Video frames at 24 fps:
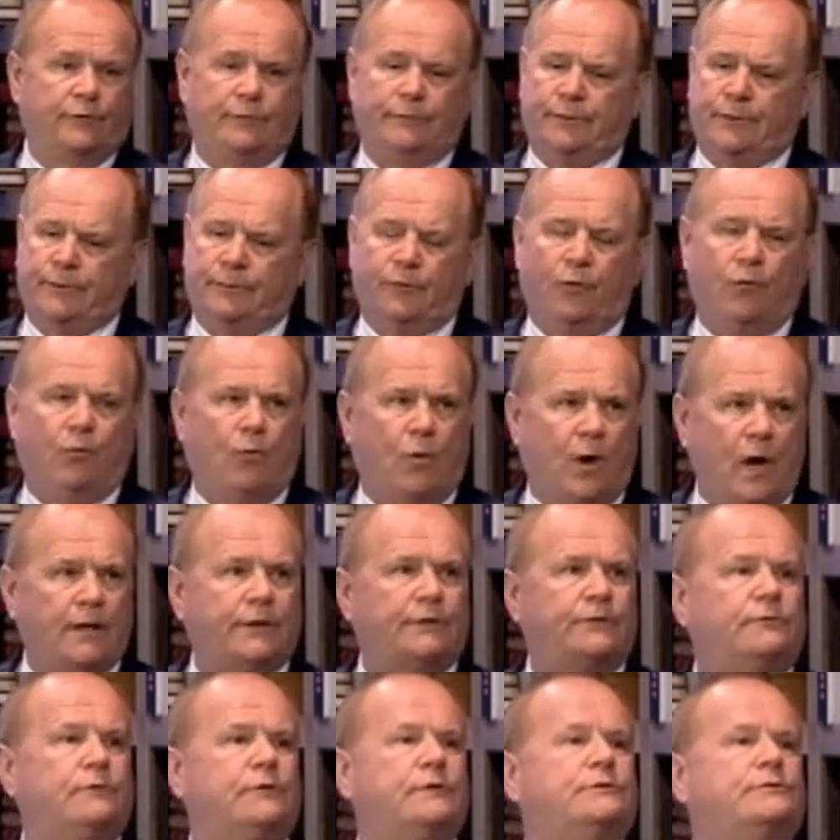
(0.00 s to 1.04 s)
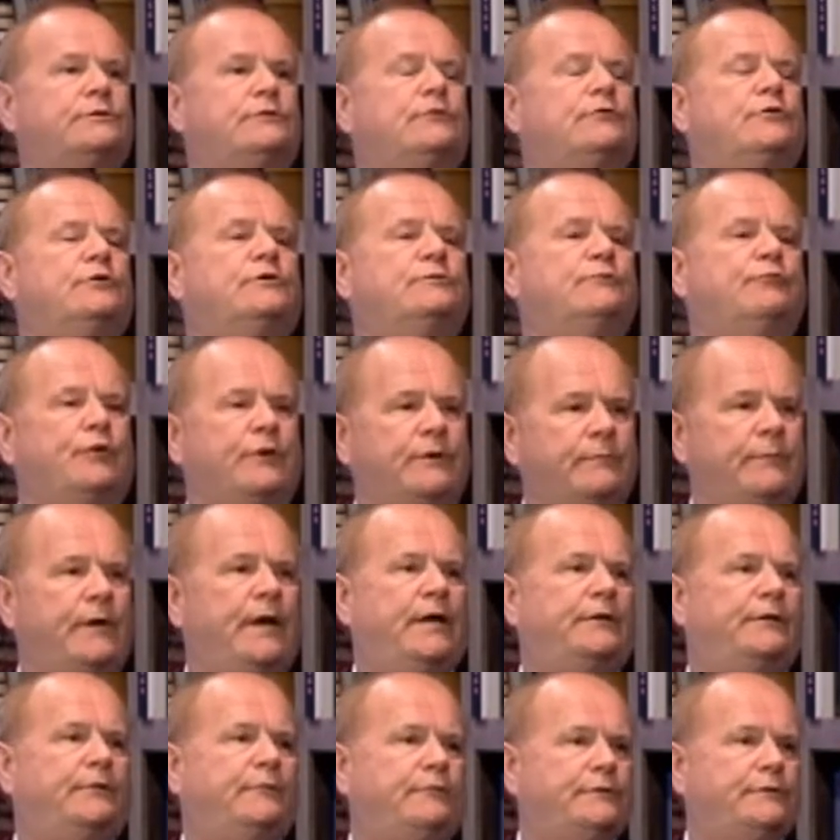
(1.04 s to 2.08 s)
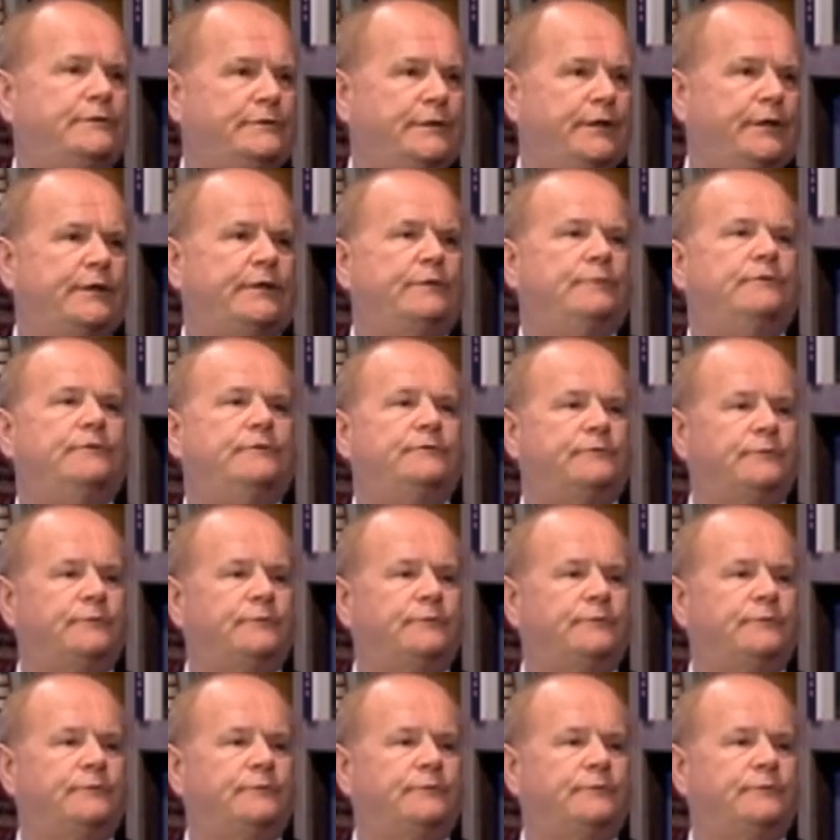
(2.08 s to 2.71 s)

People walk to our stores, bring back the recyclables,